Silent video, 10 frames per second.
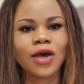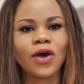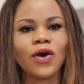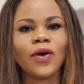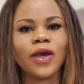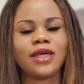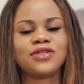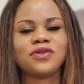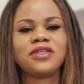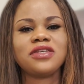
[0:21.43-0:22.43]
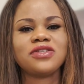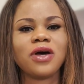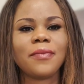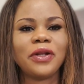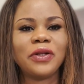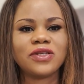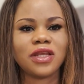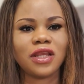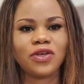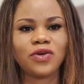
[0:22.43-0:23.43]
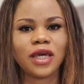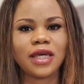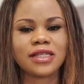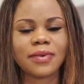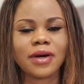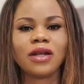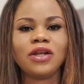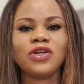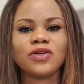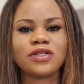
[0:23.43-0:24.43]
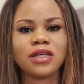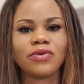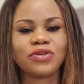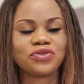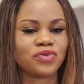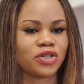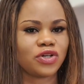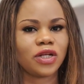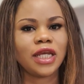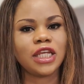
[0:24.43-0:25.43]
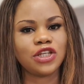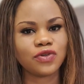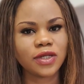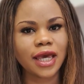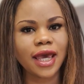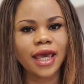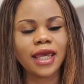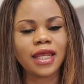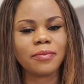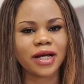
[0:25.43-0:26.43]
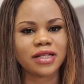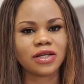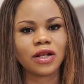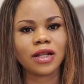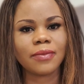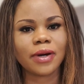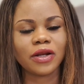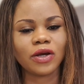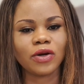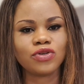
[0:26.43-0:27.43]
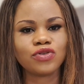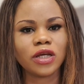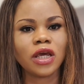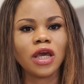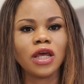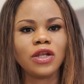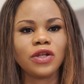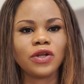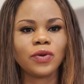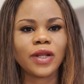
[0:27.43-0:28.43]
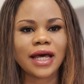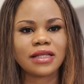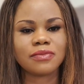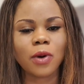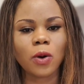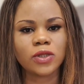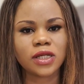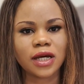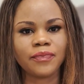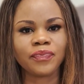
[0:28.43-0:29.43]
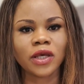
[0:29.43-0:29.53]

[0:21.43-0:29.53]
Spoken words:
Okay, so this is not about nursing in the UK, it's about nursing registration in the UK, in particular about a country known as Malta.